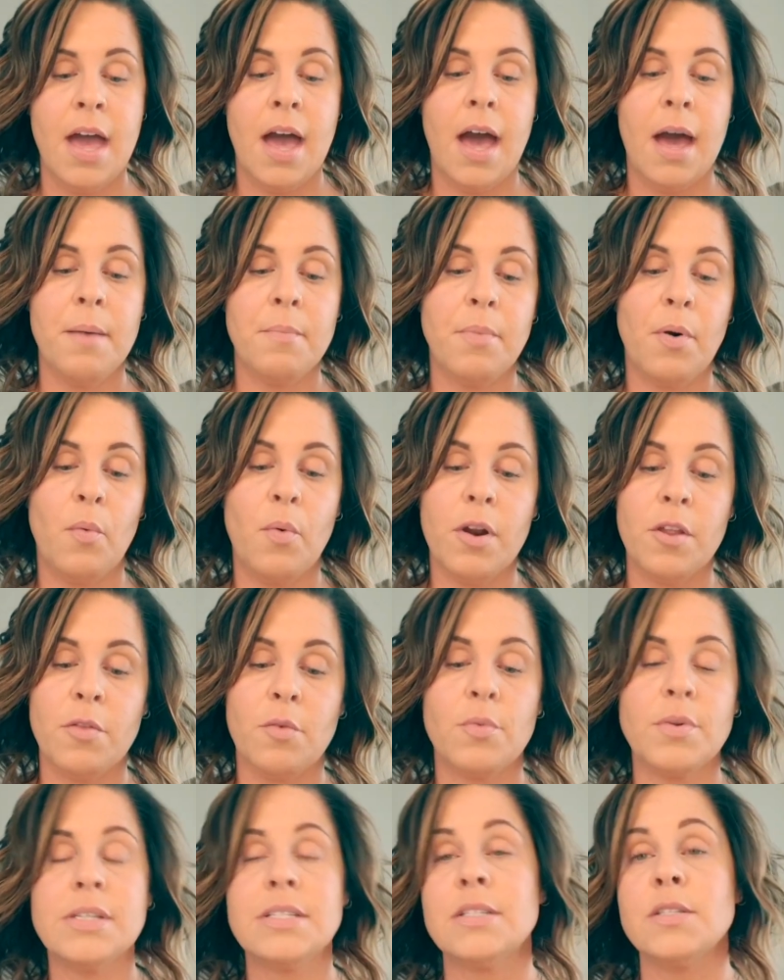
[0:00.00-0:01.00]
Um, but one of the
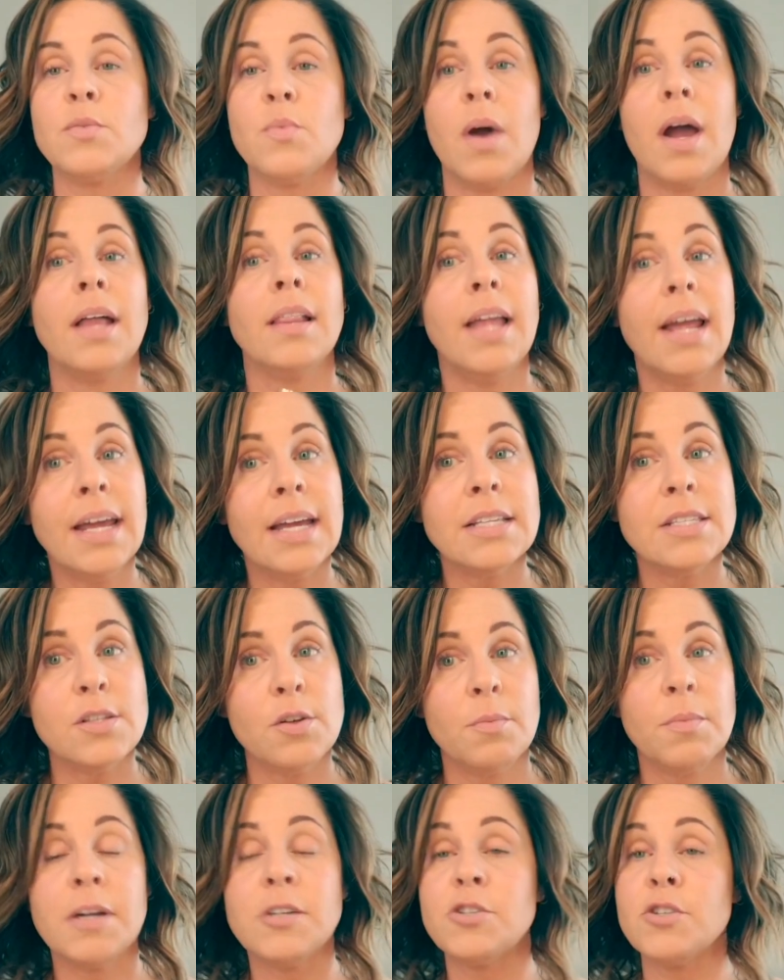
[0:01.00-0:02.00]
reasons why I like it
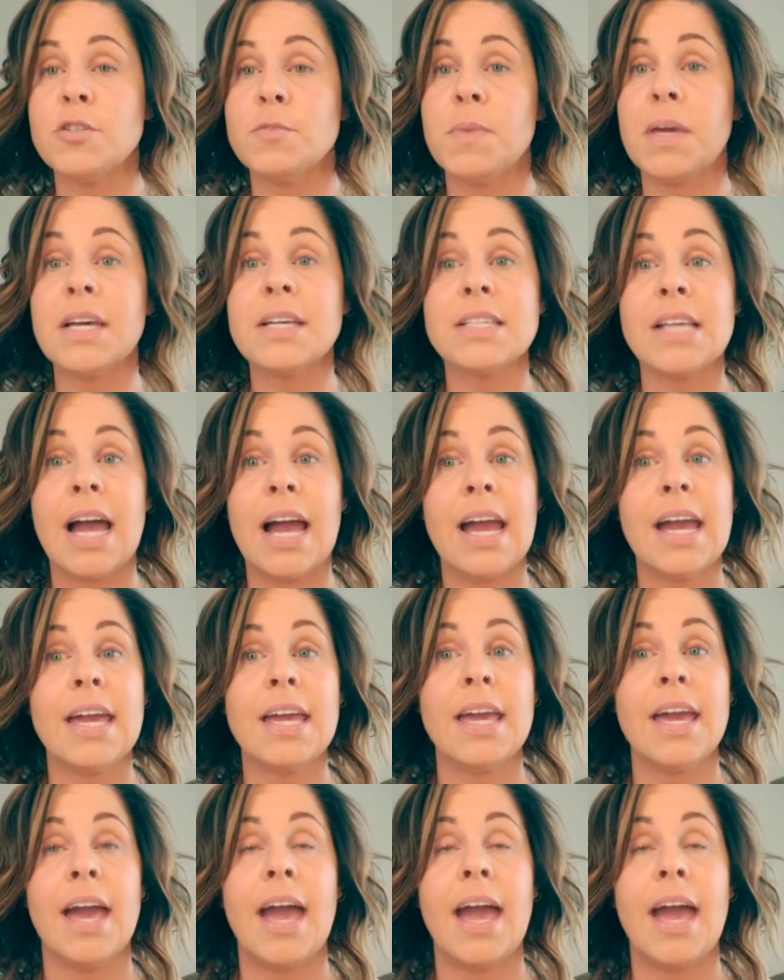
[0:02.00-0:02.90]
so much is because I